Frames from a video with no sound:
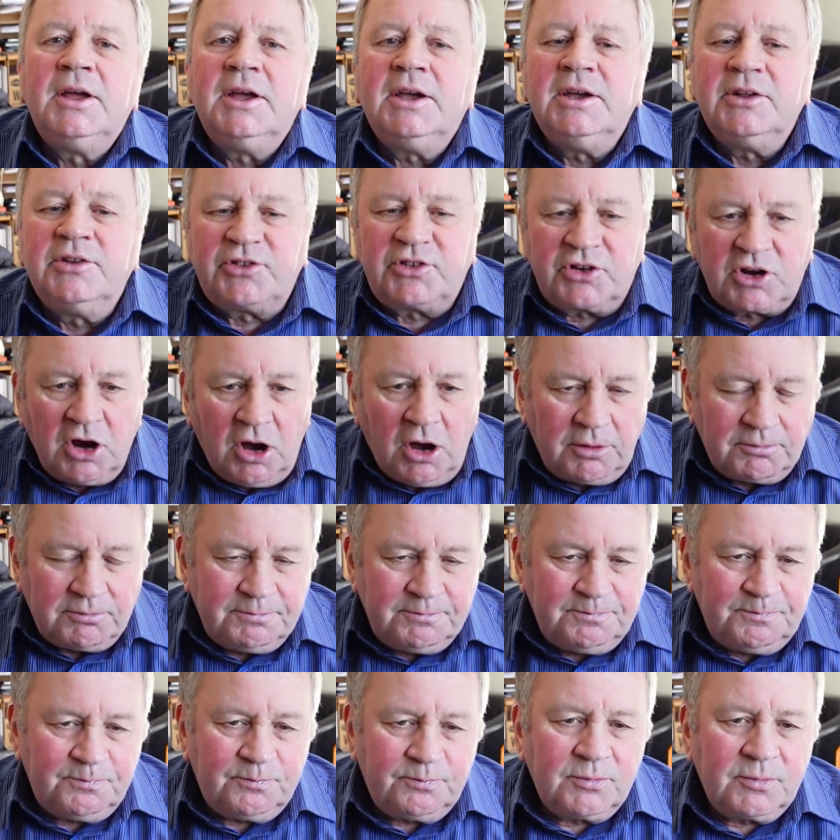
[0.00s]
it's gone
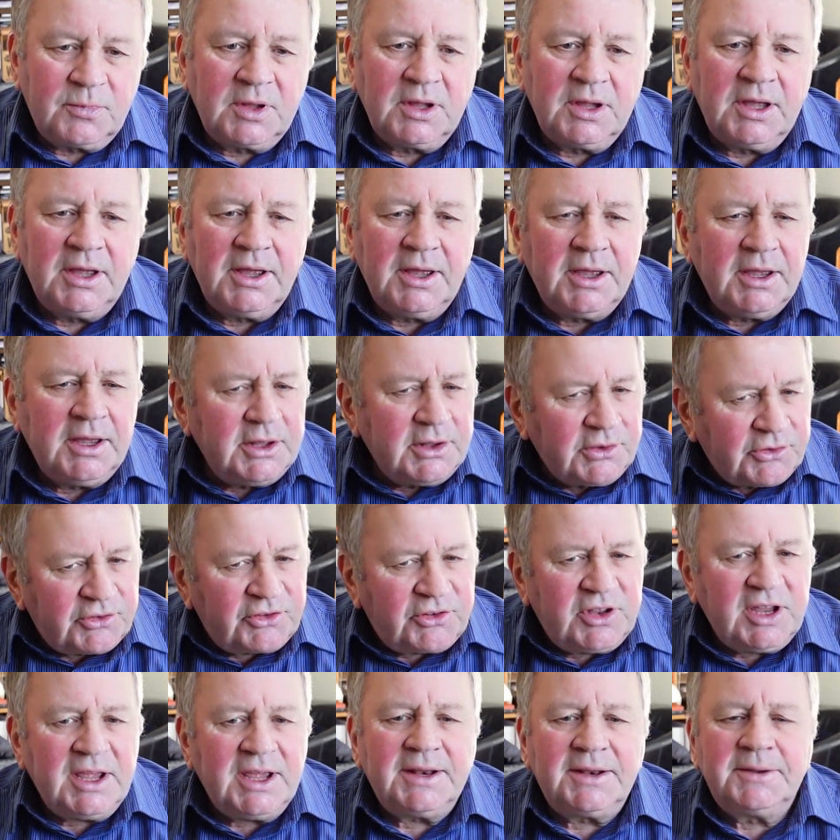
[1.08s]
its
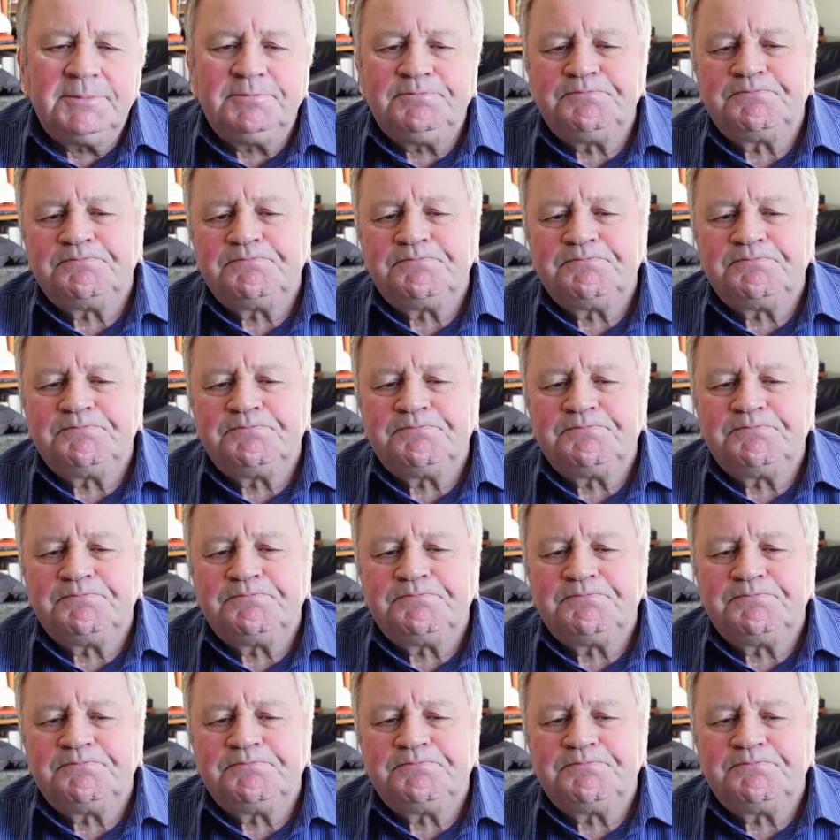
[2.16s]
dead.